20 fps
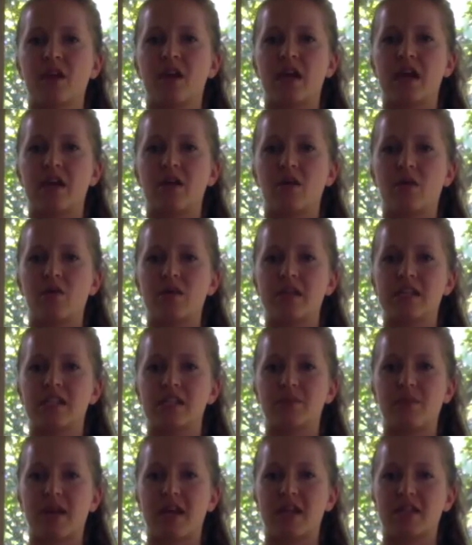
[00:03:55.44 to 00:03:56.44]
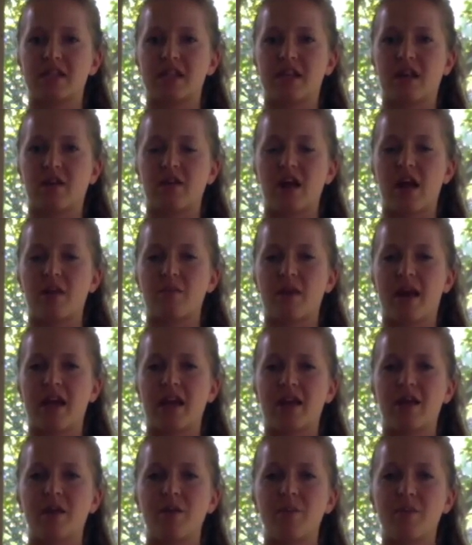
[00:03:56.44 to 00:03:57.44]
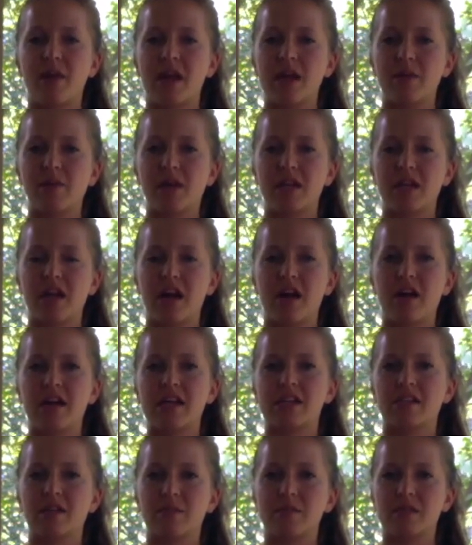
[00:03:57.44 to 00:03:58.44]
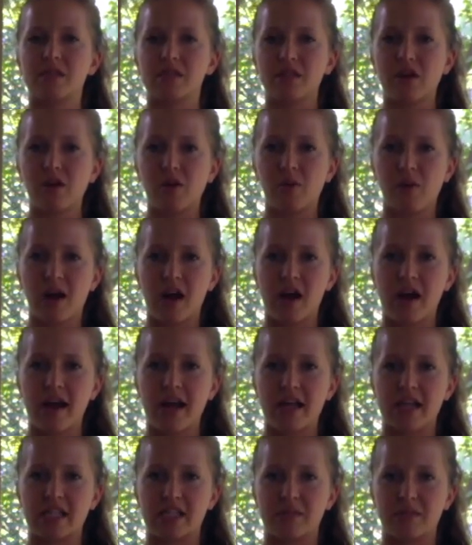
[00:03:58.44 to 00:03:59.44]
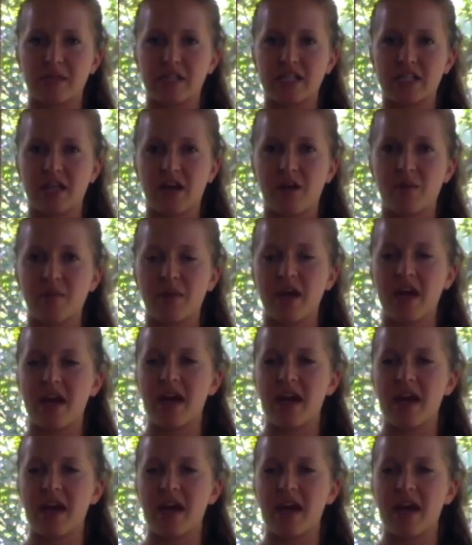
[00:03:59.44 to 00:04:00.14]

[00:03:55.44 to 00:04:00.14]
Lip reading: it only spans like around my belly button area, so I'm still wearing a splint to help